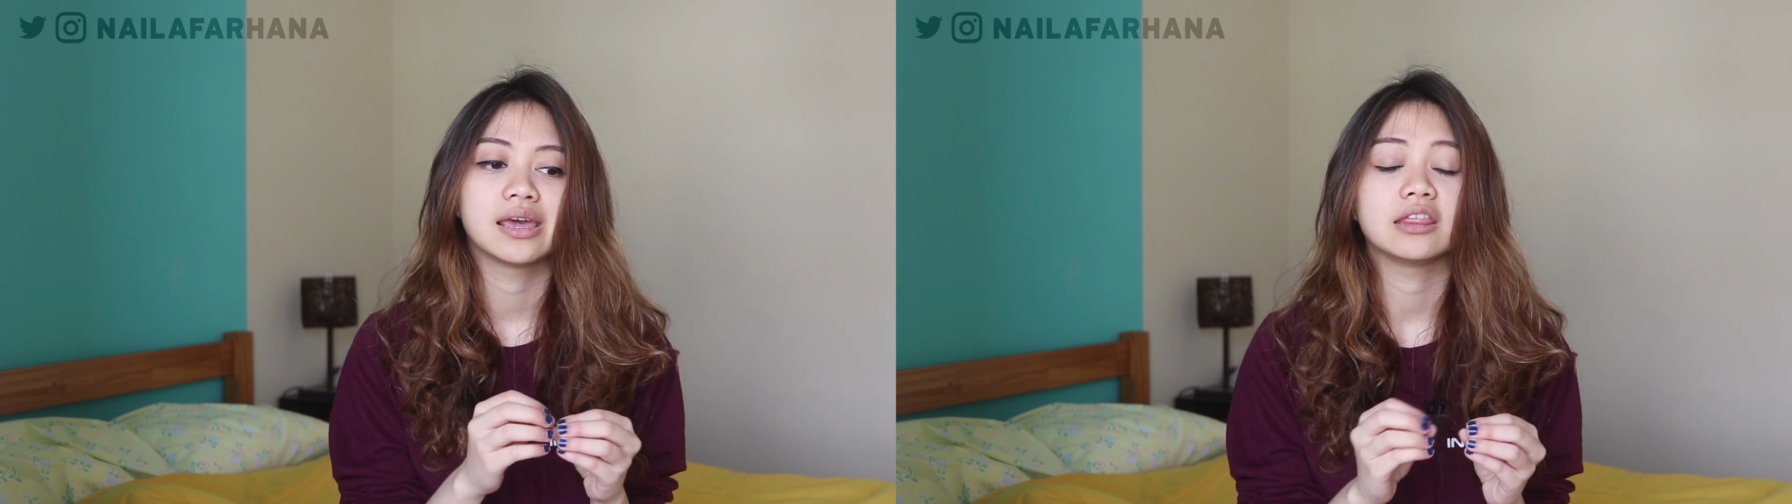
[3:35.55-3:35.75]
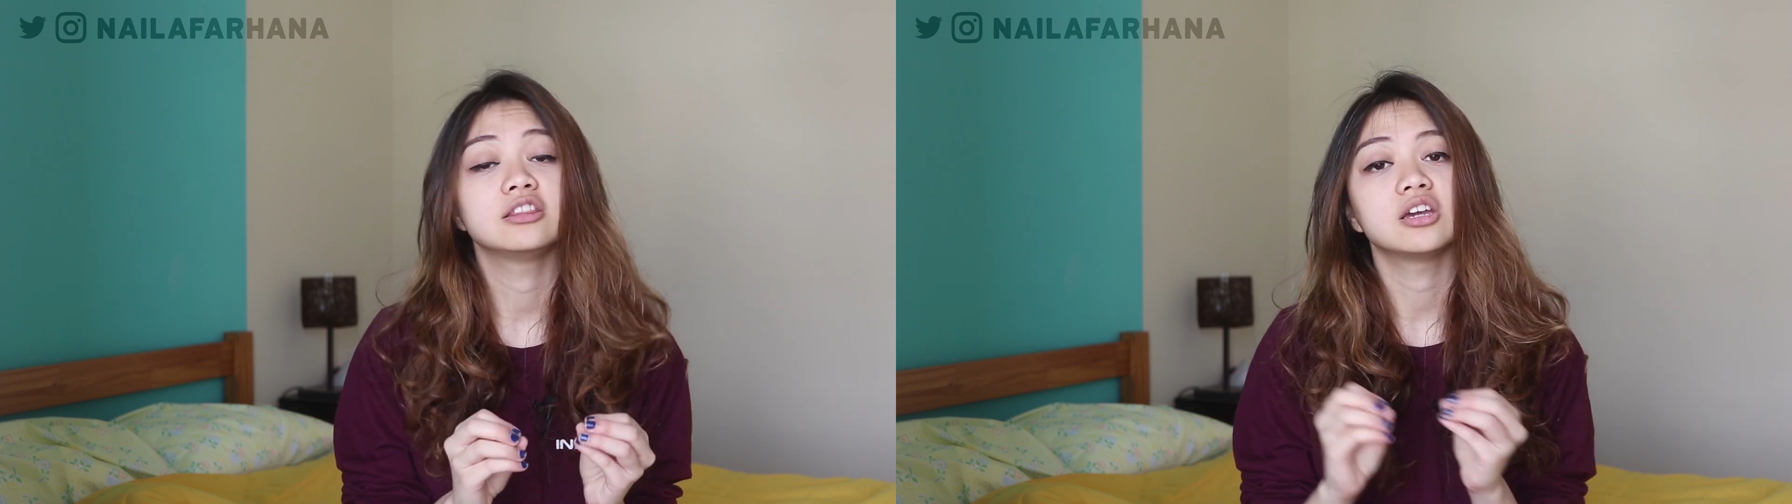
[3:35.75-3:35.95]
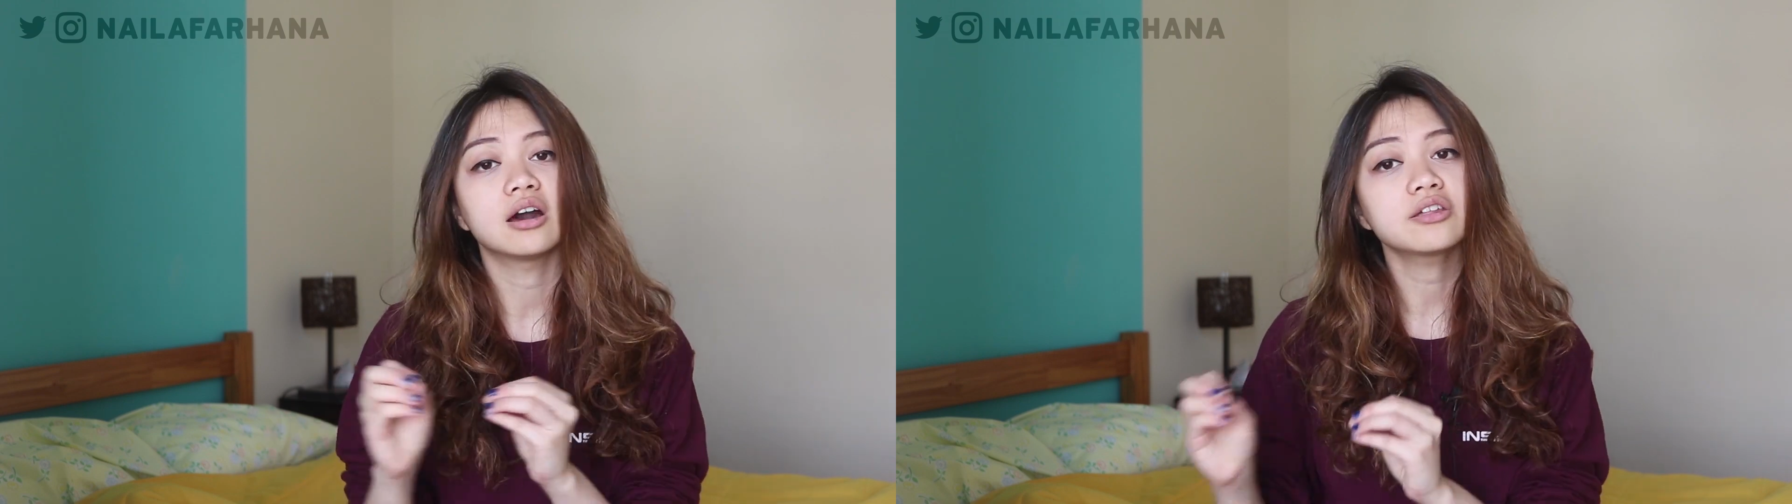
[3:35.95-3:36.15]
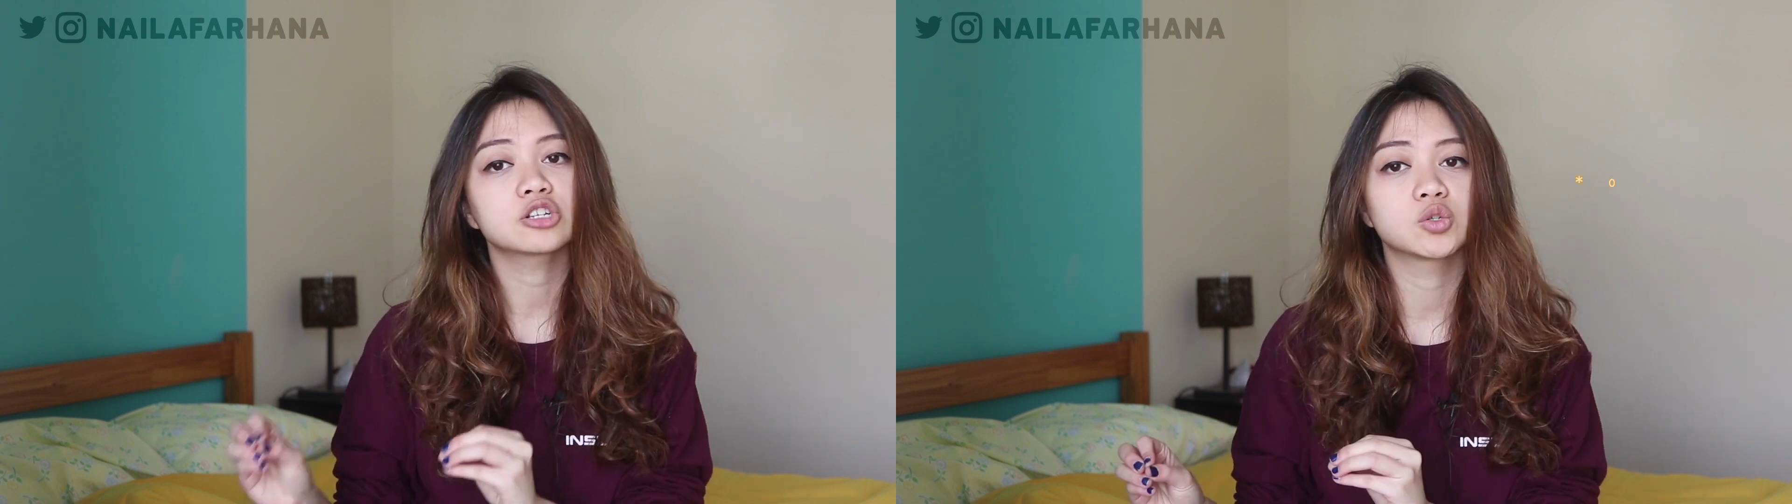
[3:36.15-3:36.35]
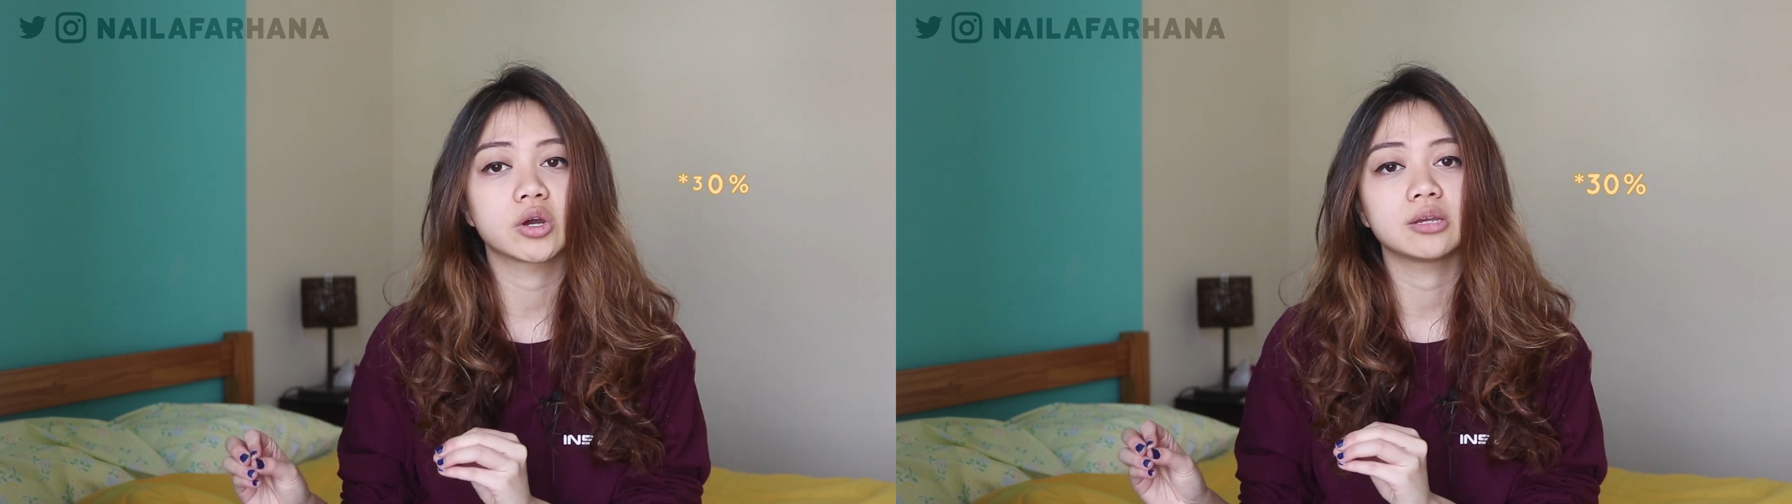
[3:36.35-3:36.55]
And then the
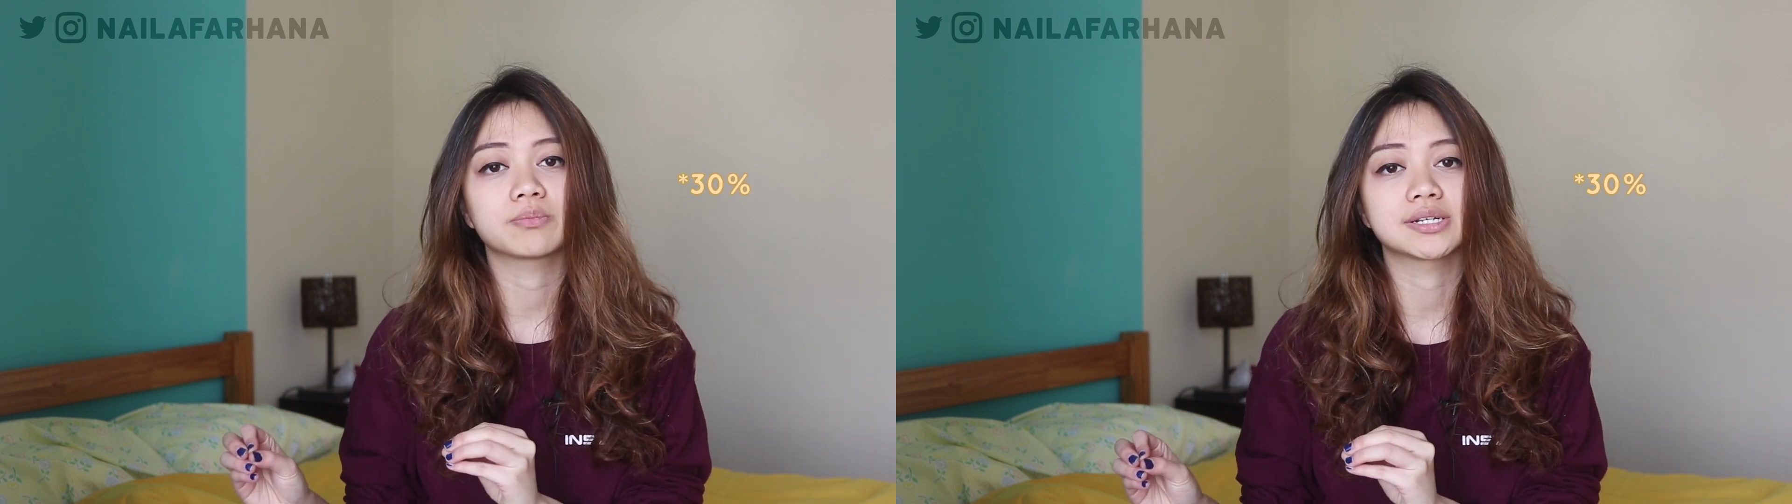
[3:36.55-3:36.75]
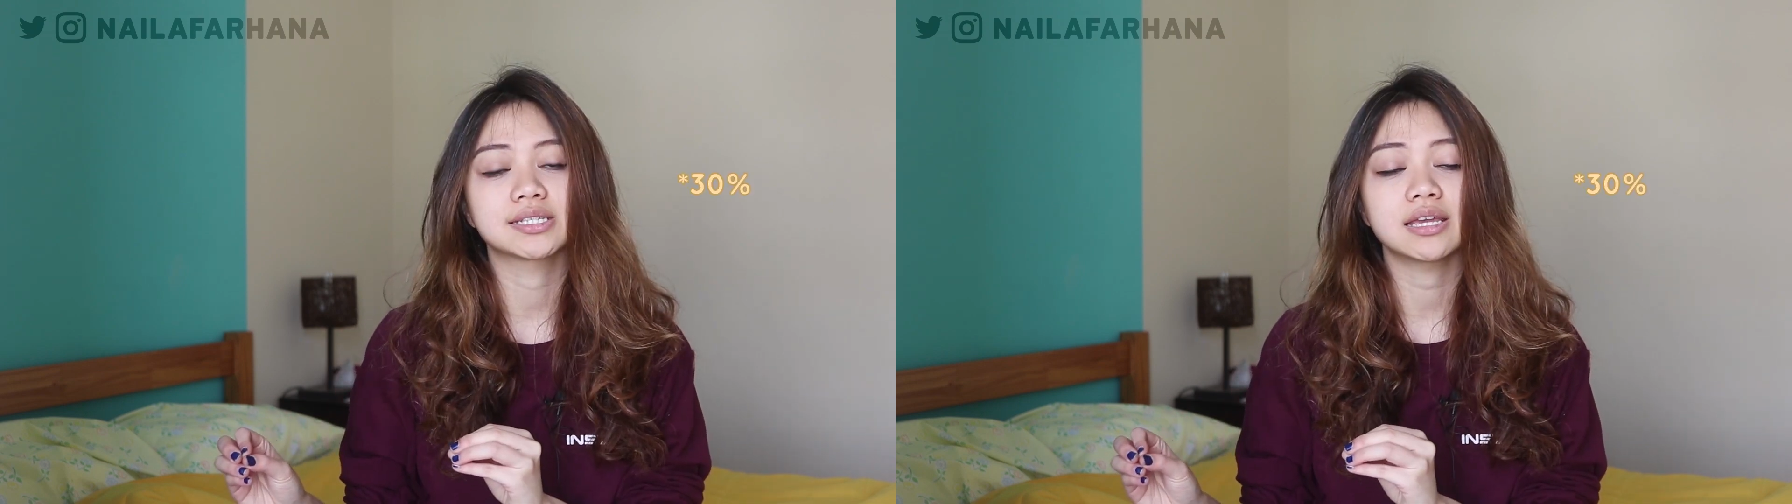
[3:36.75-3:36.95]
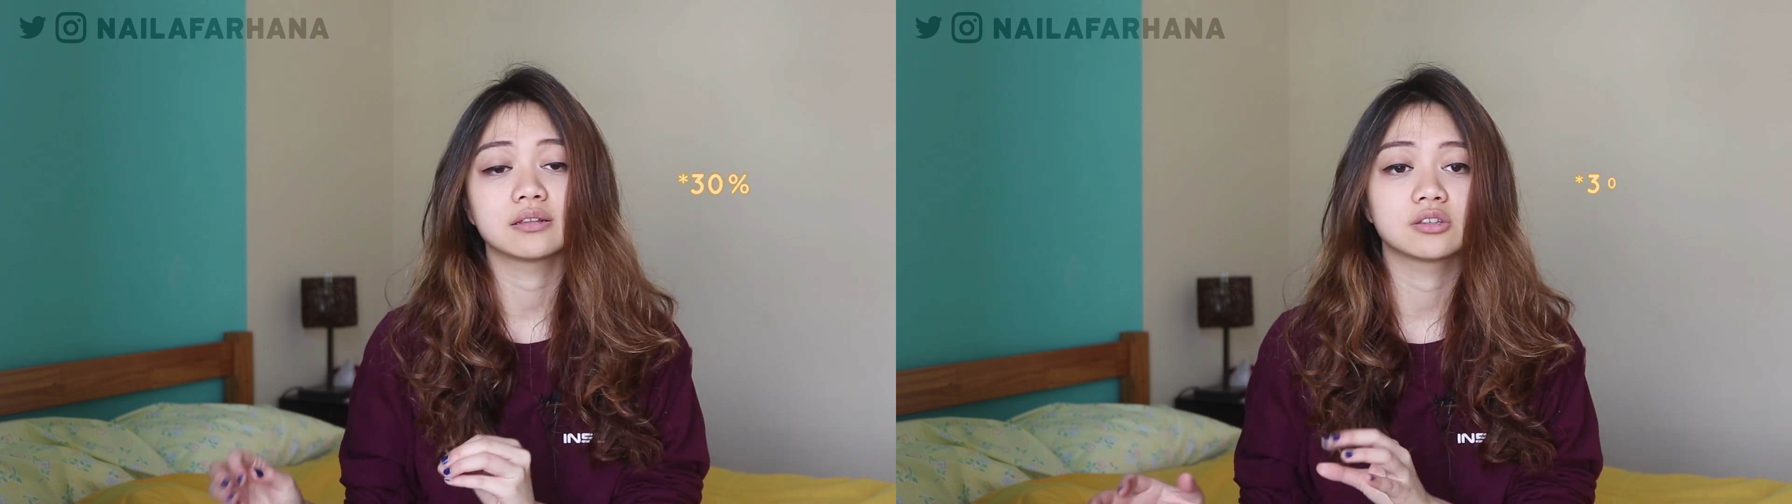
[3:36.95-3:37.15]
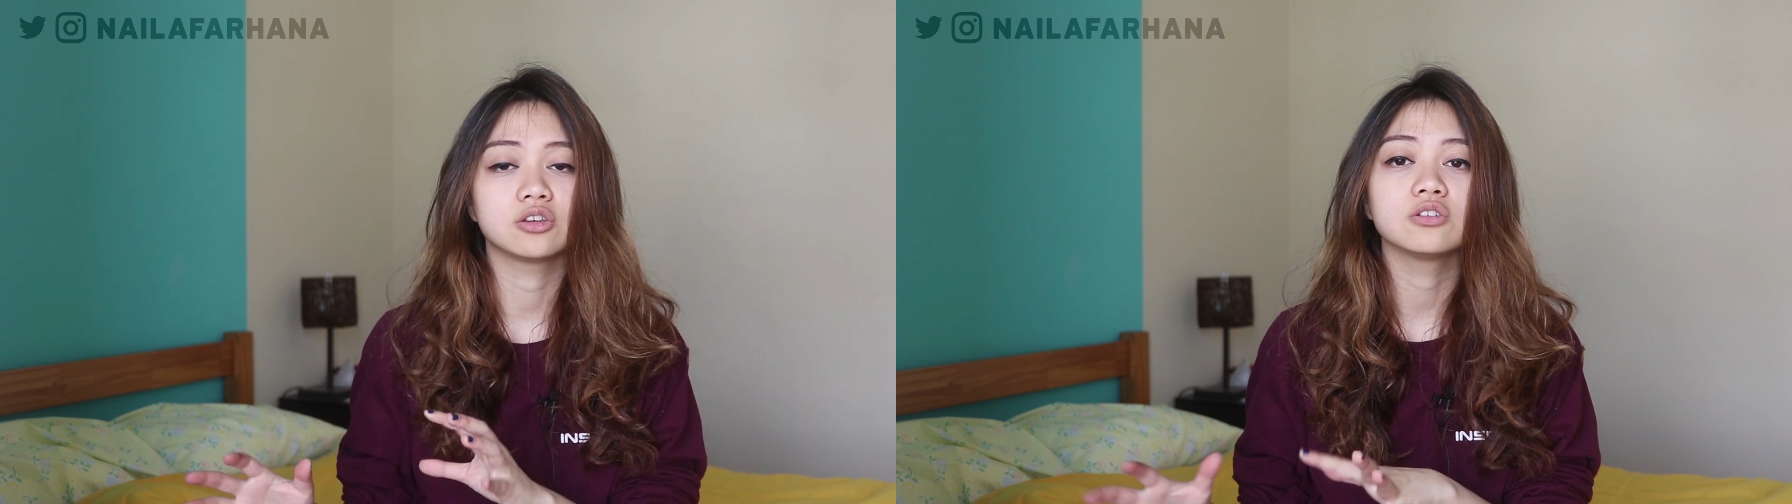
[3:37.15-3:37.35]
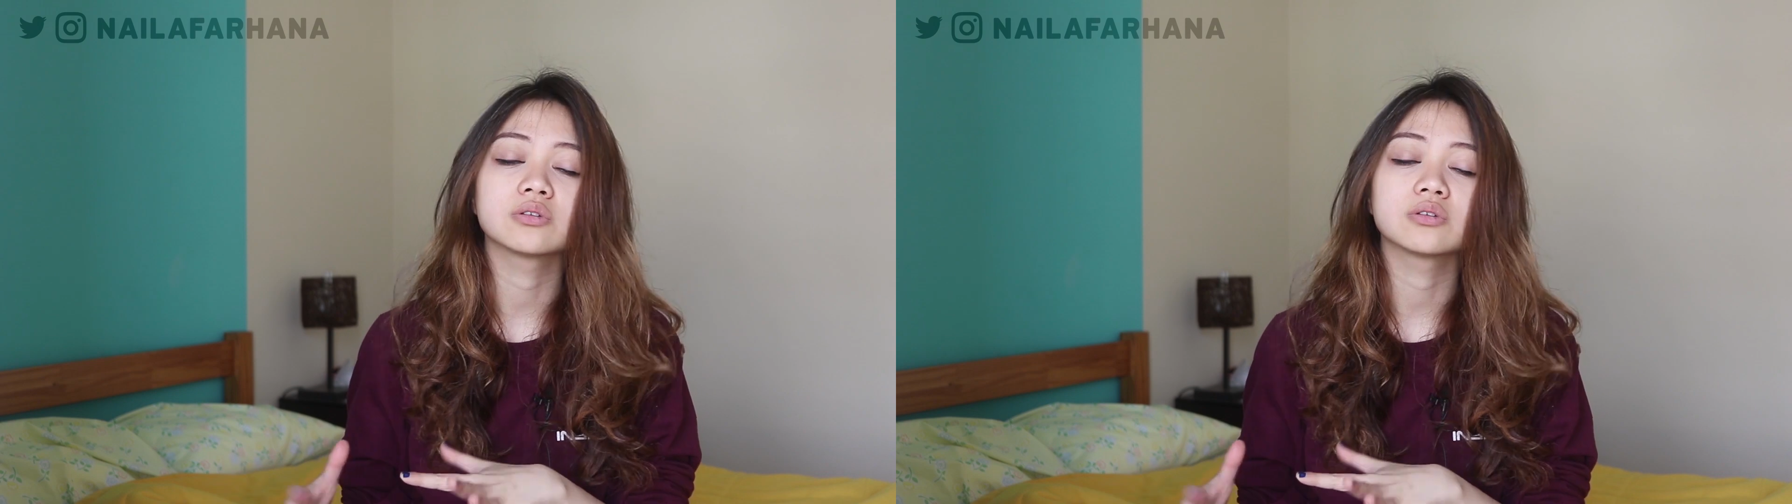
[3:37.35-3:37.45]
other 20%,